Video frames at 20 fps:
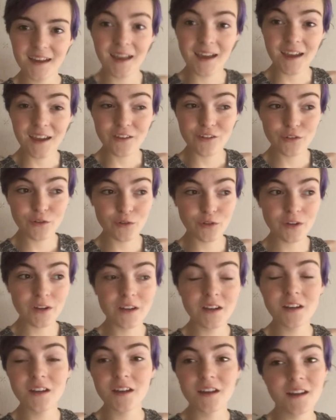Hi
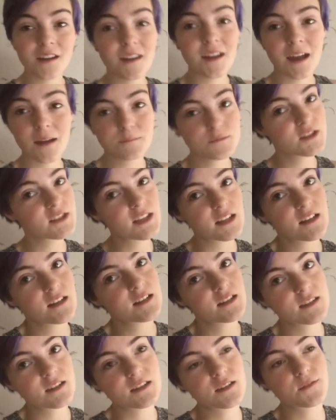everyone, I'm just
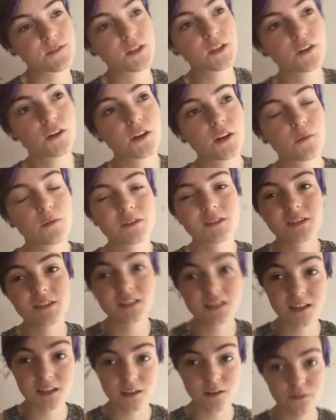editing this video and I wanted
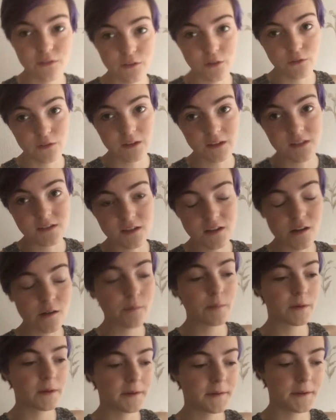to clear a few things
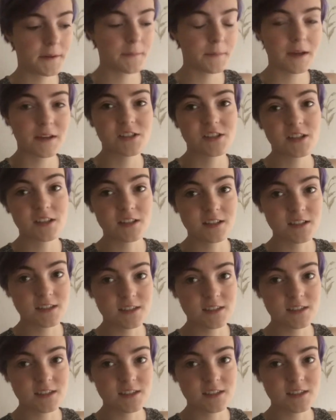up. As you can